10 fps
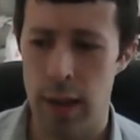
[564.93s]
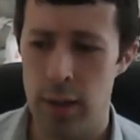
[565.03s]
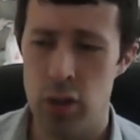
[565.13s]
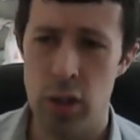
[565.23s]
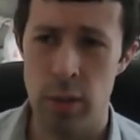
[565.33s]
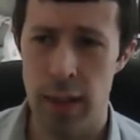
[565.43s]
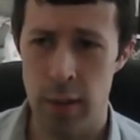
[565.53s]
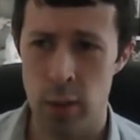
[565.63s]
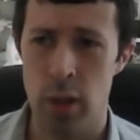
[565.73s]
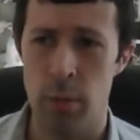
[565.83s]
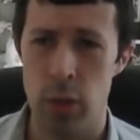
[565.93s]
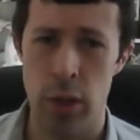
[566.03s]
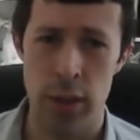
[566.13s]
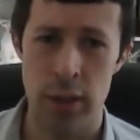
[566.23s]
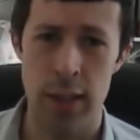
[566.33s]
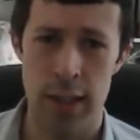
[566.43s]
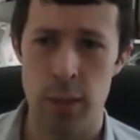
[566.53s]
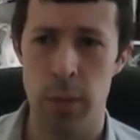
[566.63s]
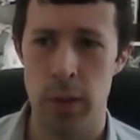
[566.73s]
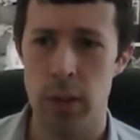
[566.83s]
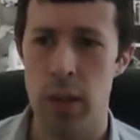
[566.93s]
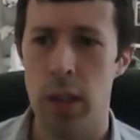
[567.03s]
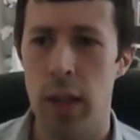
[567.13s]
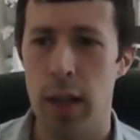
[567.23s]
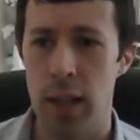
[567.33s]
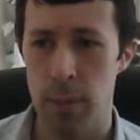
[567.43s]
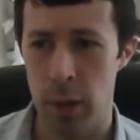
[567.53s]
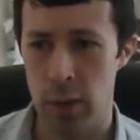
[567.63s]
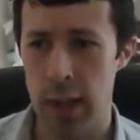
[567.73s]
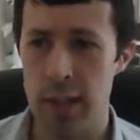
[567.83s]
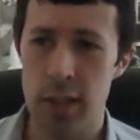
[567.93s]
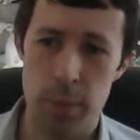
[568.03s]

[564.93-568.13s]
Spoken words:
student outcomes on the assessment in both cases.